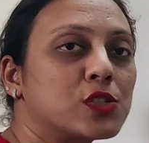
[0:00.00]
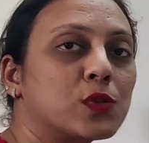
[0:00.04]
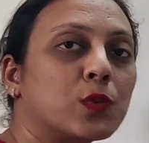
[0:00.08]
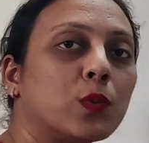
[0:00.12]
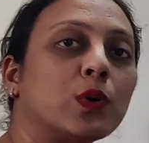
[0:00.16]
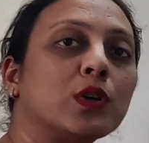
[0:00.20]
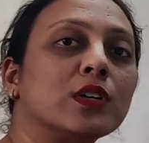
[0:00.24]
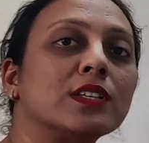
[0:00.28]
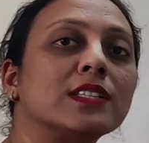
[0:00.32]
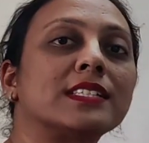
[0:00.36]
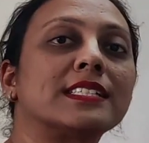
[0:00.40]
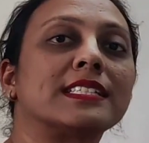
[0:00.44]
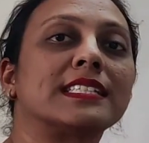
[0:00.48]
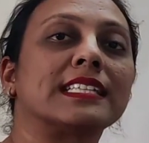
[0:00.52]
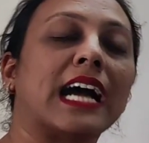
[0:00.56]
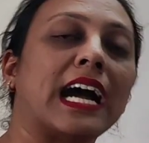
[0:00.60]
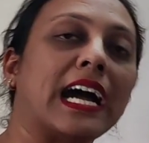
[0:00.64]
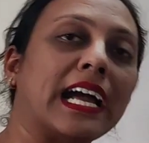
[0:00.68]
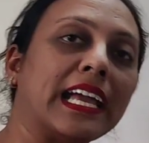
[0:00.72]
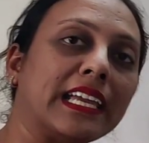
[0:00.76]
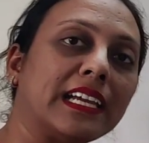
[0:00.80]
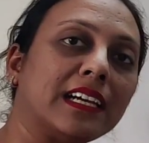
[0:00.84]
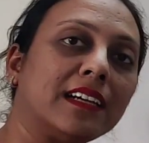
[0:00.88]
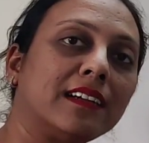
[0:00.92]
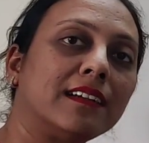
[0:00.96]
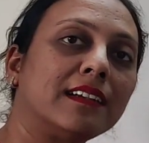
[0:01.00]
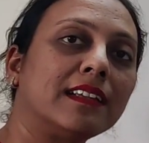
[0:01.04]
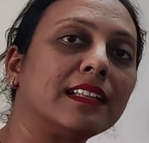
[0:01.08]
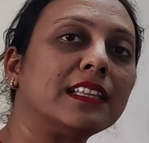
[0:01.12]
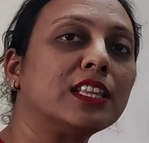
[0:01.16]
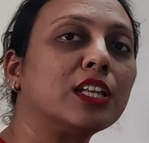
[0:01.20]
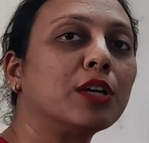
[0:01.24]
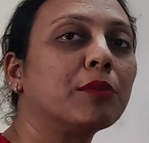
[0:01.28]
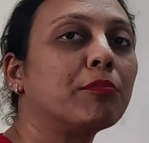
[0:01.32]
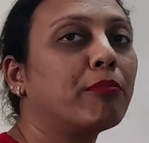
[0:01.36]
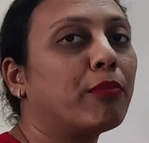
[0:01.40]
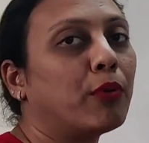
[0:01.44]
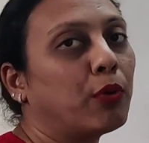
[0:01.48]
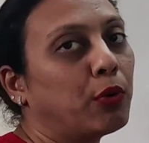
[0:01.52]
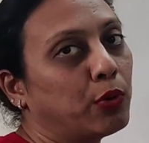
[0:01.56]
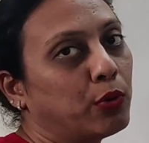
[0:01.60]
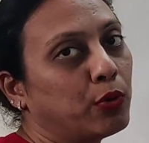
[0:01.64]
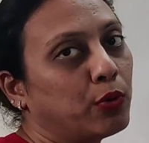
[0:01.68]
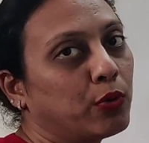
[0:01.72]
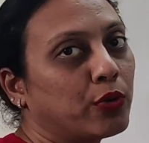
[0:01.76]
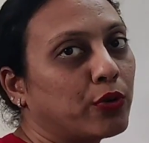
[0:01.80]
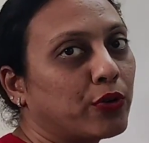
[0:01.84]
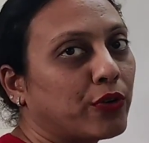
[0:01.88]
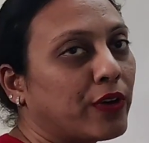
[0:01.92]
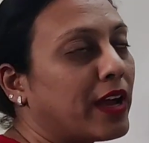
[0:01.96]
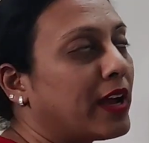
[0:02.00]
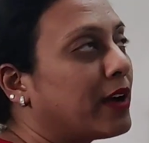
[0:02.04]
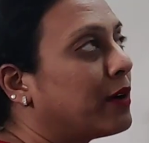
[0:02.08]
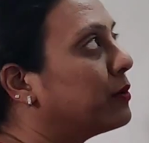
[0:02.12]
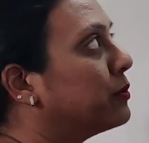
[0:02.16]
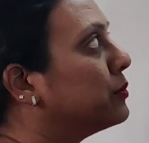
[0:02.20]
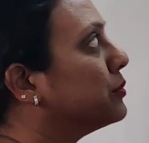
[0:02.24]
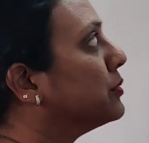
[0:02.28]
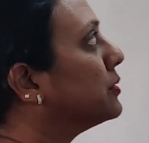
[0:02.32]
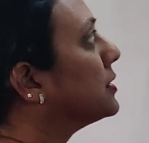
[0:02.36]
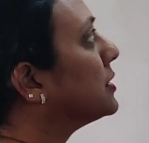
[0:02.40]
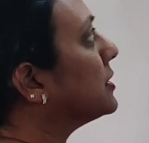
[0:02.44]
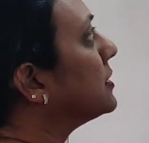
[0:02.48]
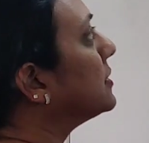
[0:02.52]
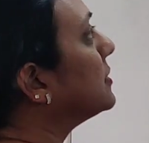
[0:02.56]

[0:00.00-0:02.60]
was tired in the polo ground.